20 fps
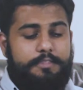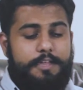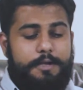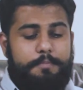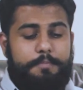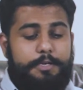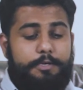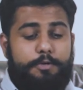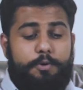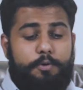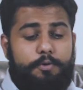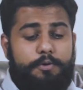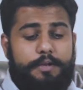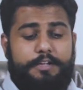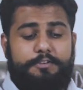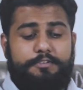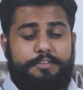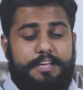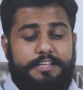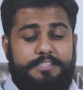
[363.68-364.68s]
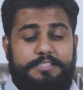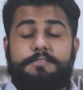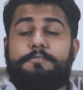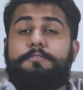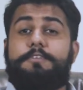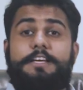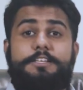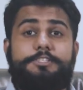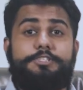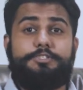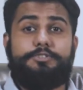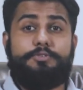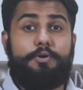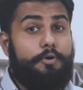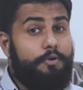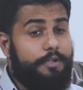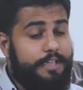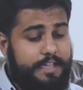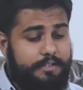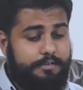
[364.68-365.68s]
there'd be no necrotizing flesh
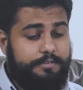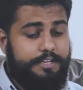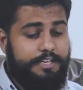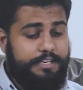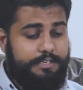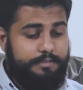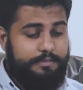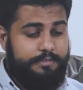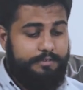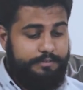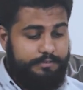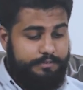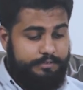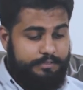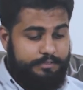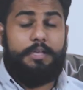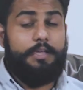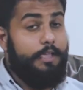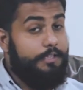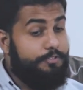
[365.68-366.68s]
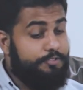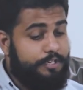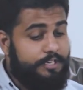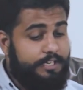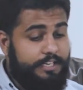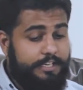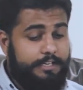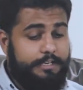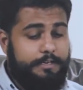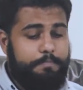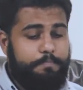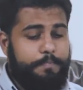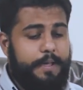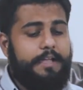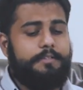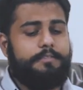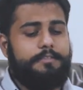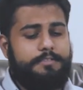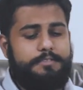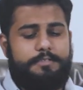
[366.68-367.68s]
or gangrene. Ezra cleaned and
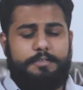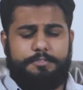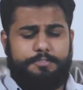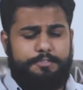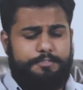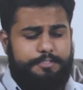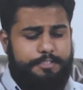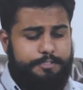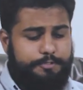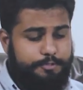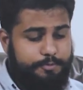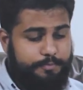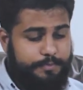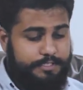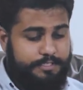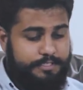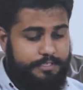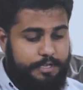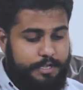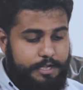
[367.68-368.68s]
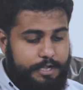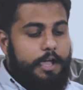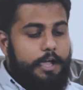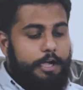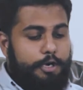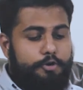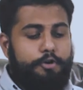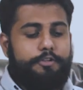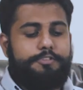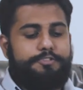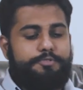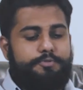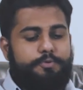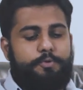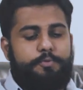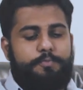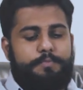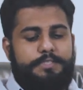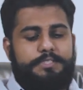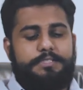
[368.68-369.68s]
packed the surgeon's instruments. Across the
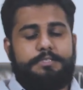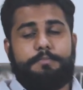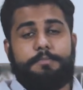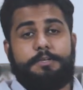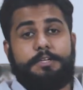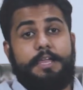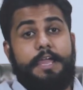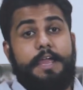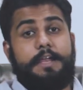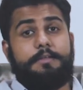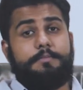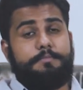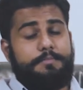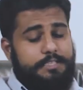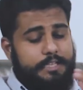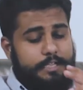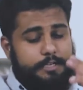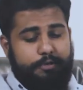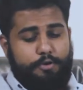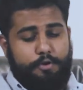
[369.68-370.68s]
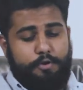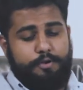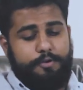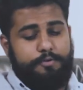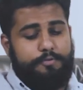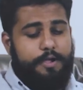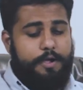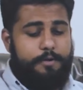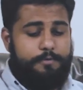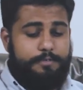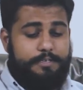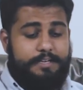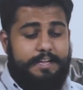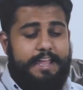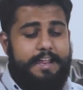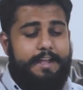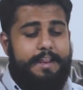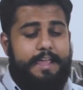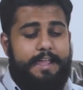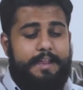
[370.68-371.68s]
room, Mr. McAdams had gone around,
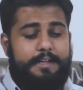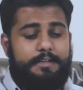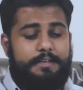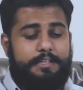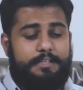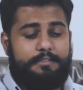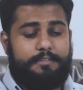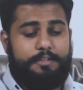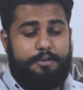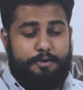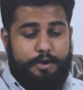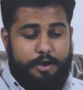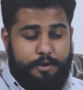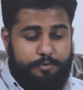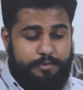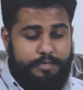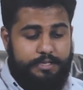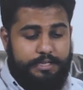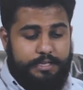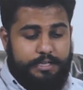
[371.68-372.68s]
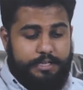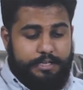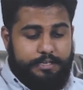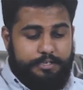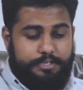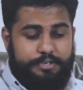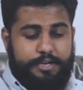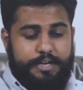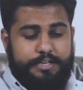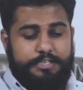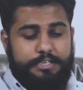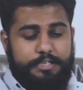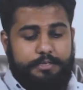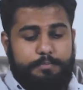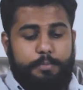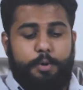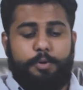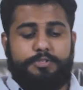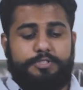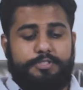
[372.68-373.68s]
glad-handing the crowd,
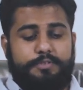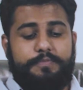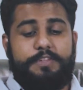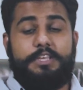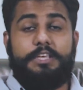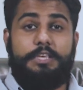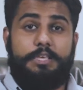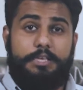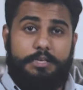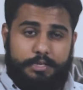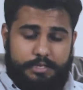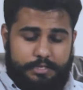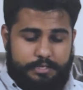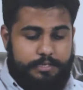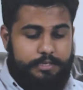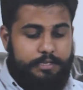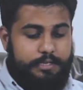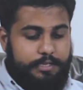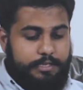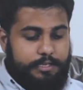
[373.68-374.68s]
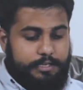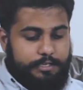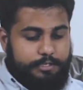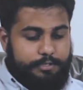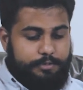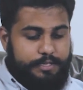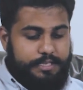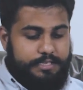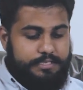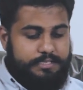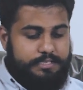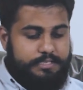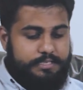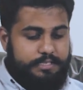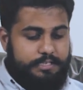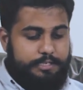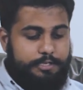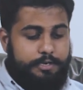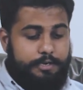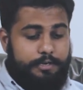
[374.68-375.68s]
directing most of the eager to
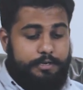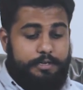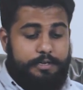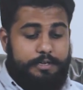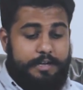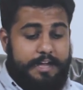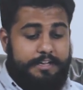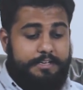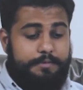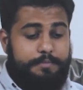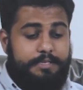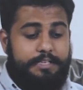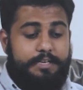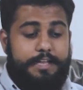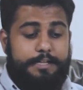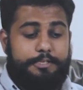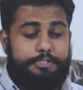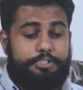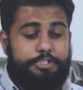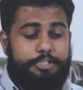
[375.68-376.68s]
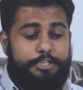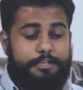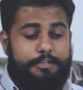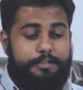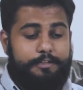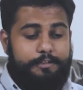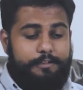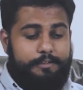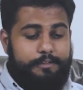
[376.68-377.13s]
his anatomy lecture